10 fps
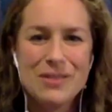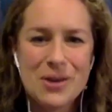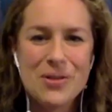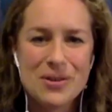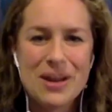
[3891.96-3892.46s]

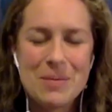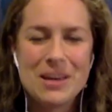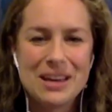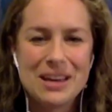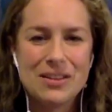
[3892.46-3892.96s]
they're
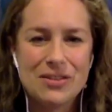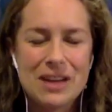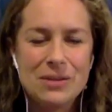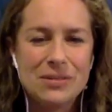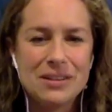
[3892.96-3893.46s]

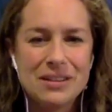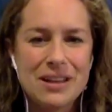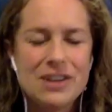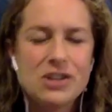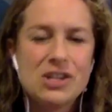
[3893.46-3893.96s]
not using a lot
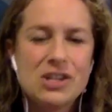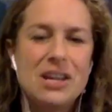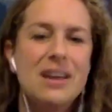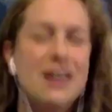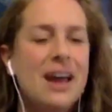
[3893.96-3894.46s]
of energy.
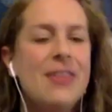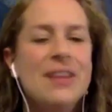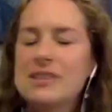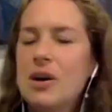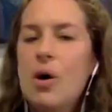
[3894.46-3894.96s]
And that's
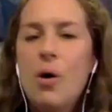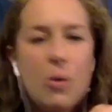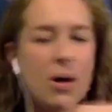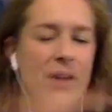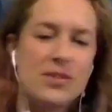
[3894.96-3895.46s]
a
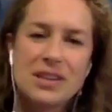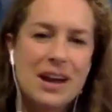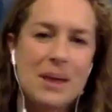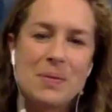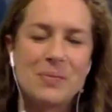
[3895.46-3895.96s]
whole other
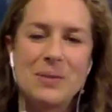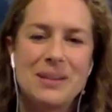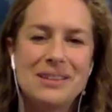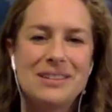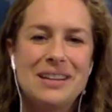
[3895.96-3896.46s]
topic, but
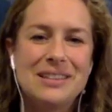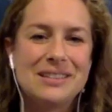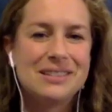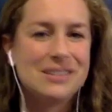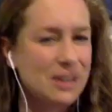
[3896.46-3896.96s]
it's
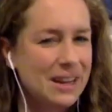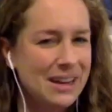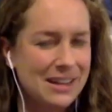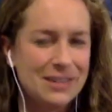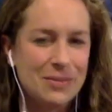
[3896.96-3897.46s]
still
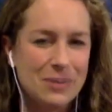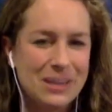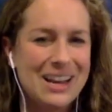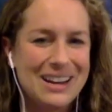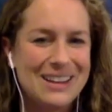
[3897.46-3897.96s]
connected and
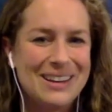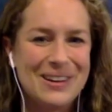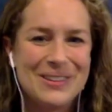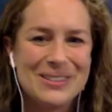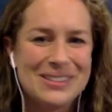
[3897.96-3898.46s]
related,
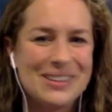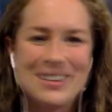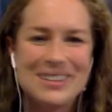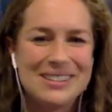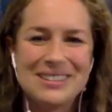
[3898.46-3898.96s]
so
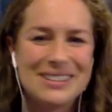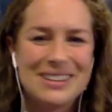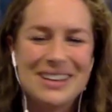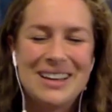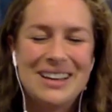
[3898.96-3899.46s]
it's
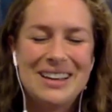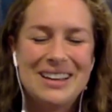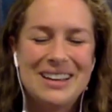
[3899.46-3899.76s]
crazy.